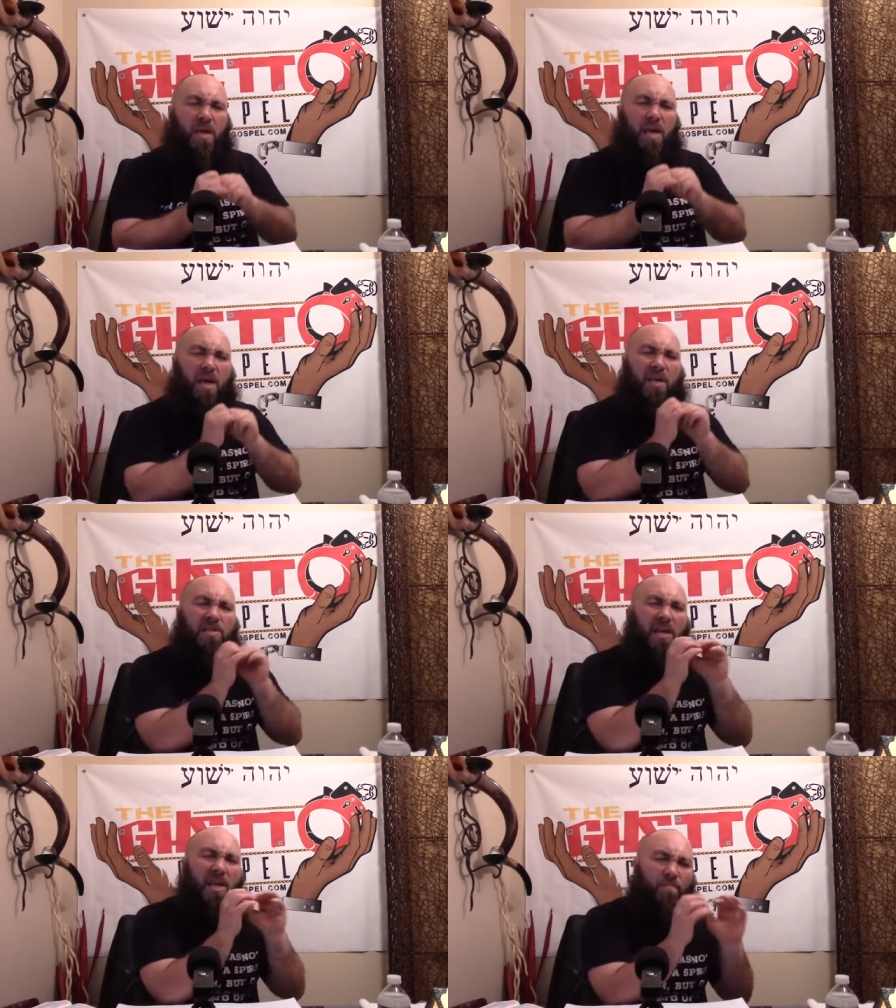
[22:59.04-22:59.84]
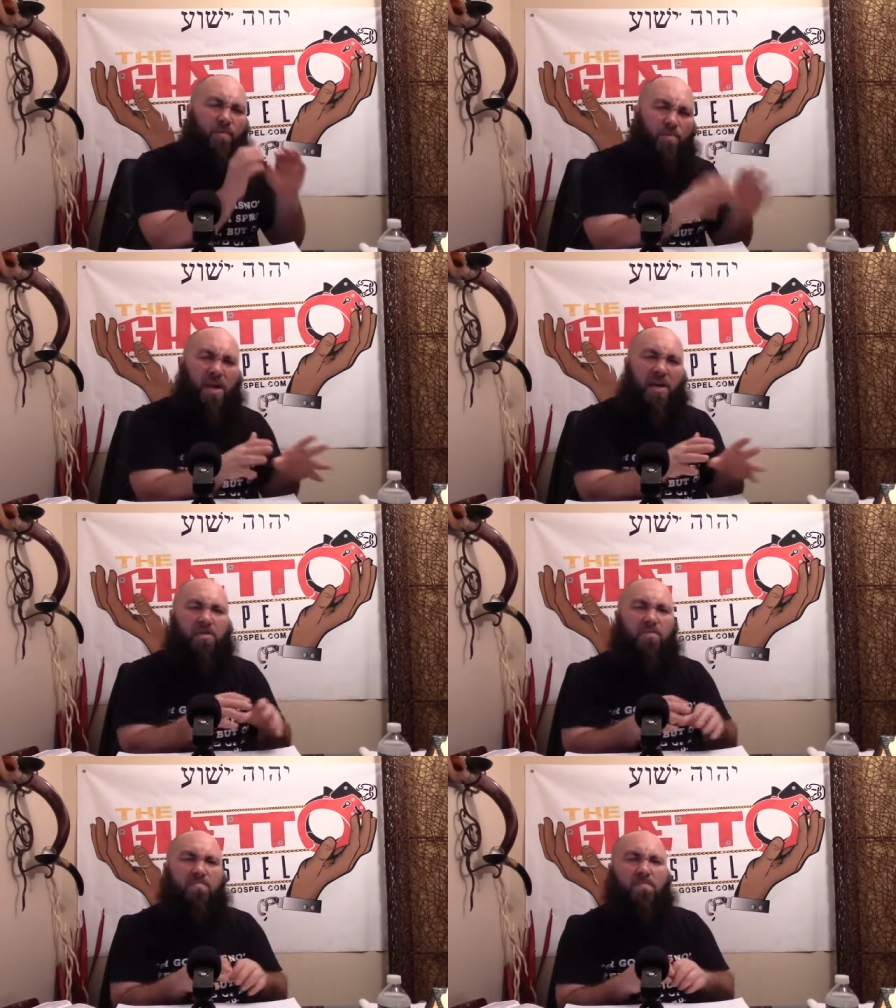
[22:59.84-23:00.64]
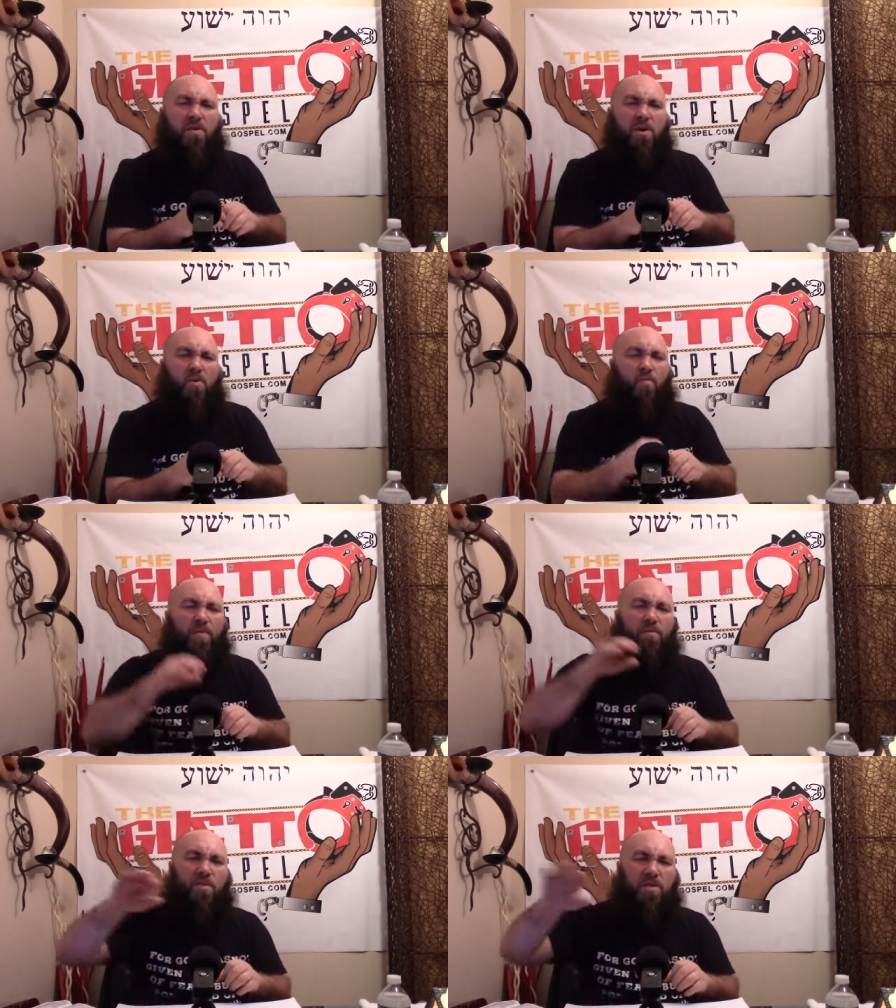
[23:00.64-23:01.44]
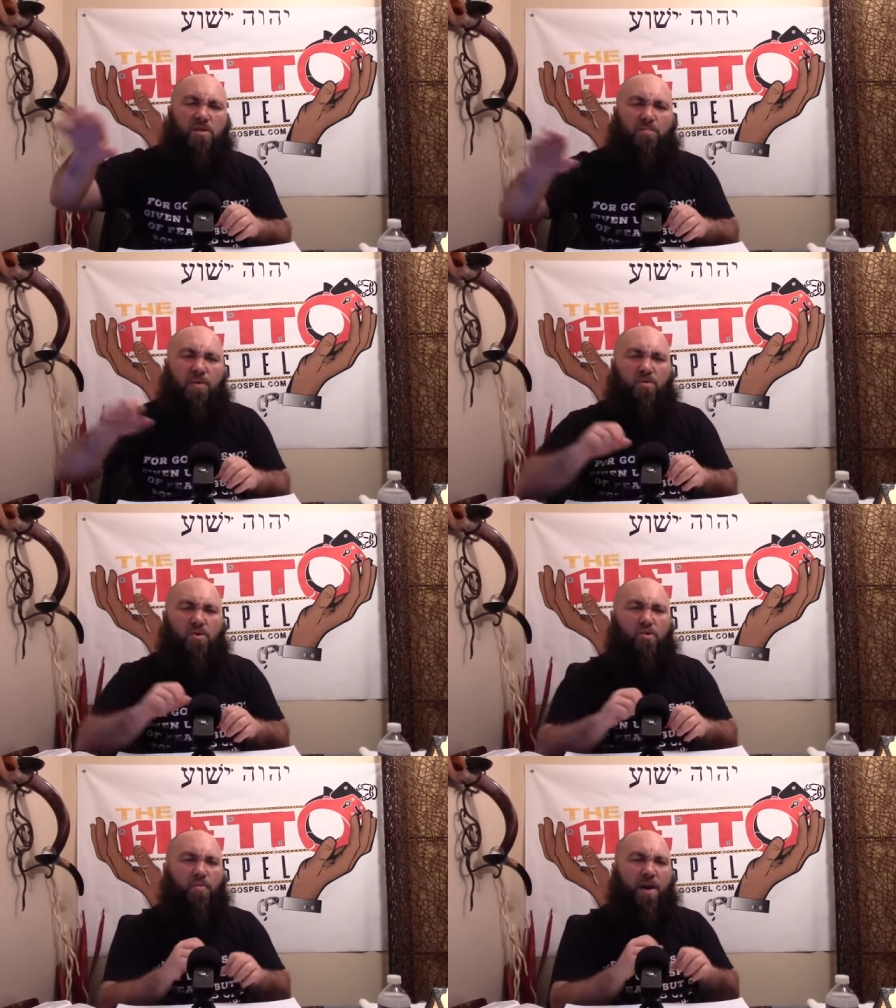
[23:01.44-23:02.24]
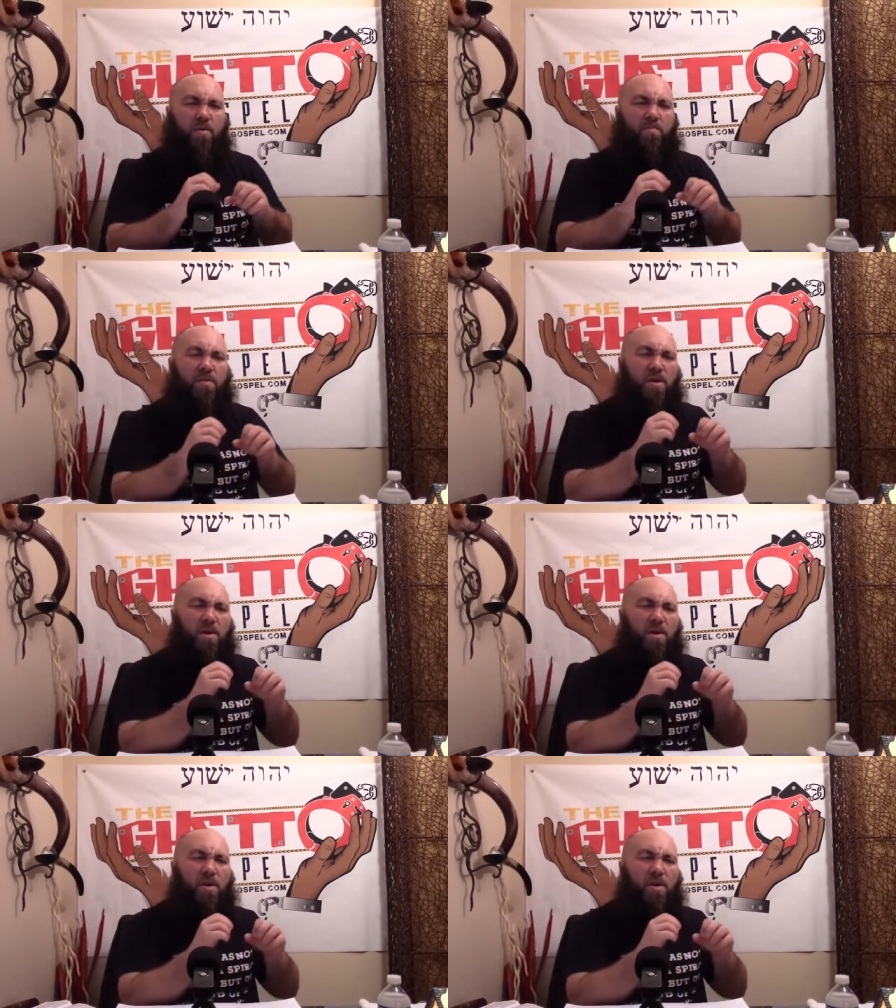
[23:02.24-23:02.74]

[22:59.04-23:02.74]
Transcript: his evil kingdom, whether in the spiritual realm